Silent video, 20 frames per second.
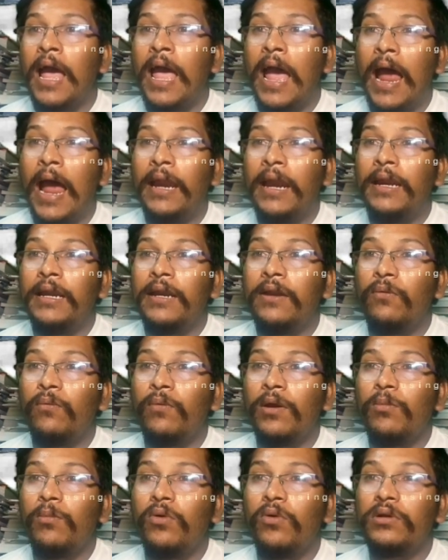
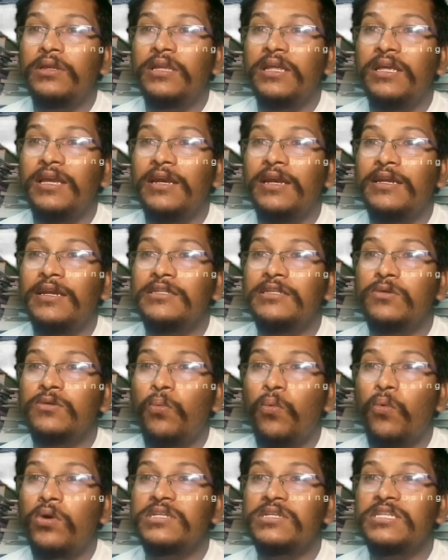one more thing, it is
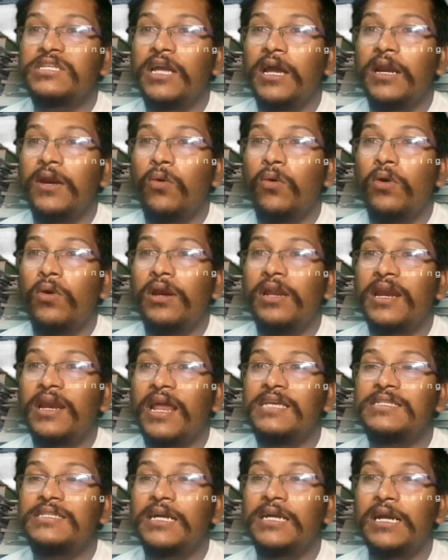focusing on only
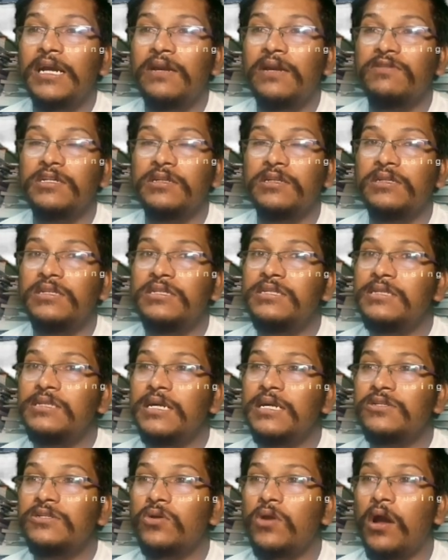rice cultivation. This is
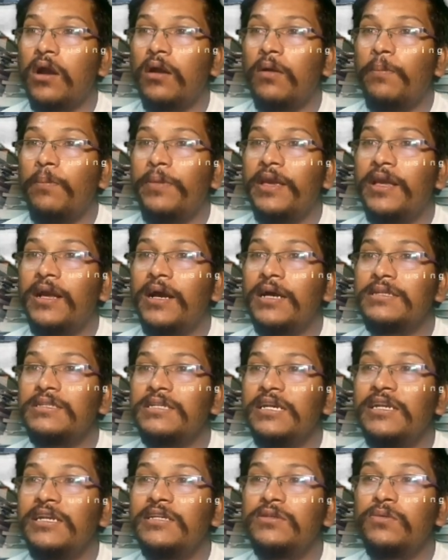also wrong, because
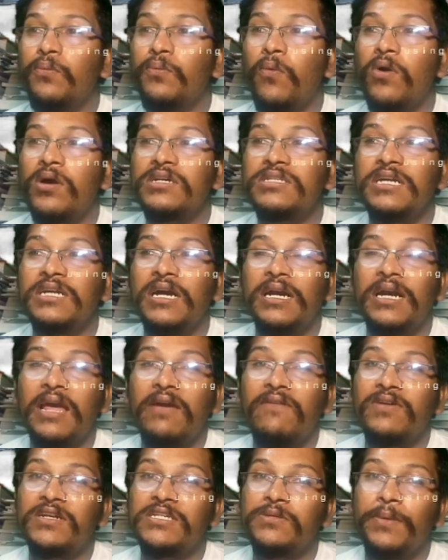it is focusing on
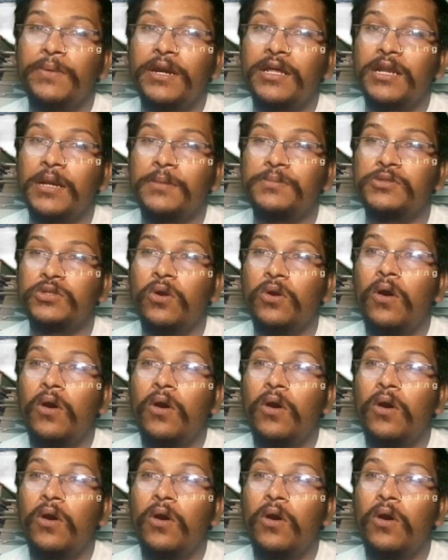diversified crops.